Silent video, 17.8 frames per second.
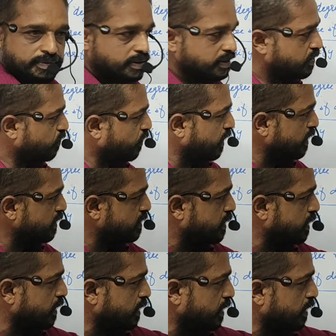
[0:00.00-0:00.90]
So what is
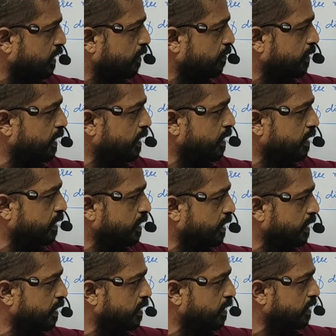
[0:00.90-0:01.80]
the
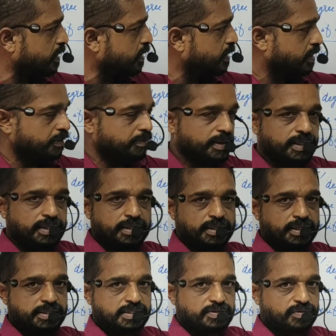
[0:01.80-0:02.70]
remainder here?
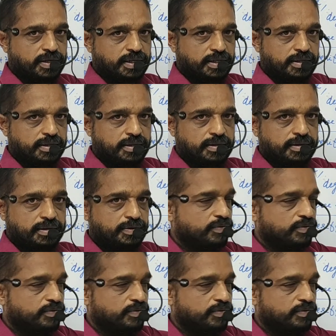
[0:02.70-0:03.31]
Remainder is 1.